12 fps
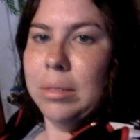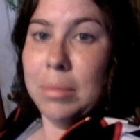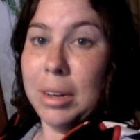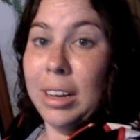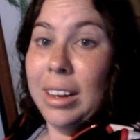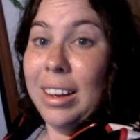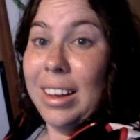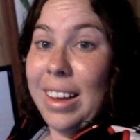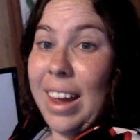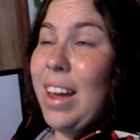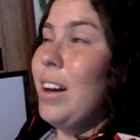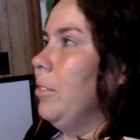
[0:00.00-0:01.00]
But
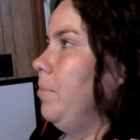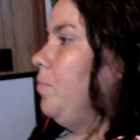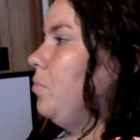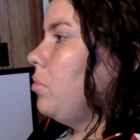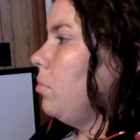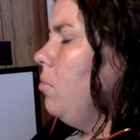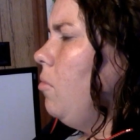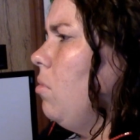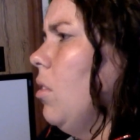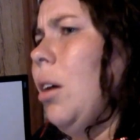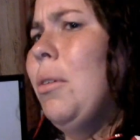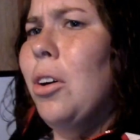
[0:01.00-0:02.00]
yeah,
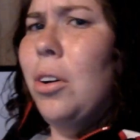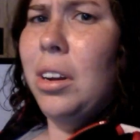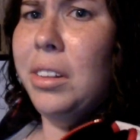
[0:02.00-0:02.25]
I'm going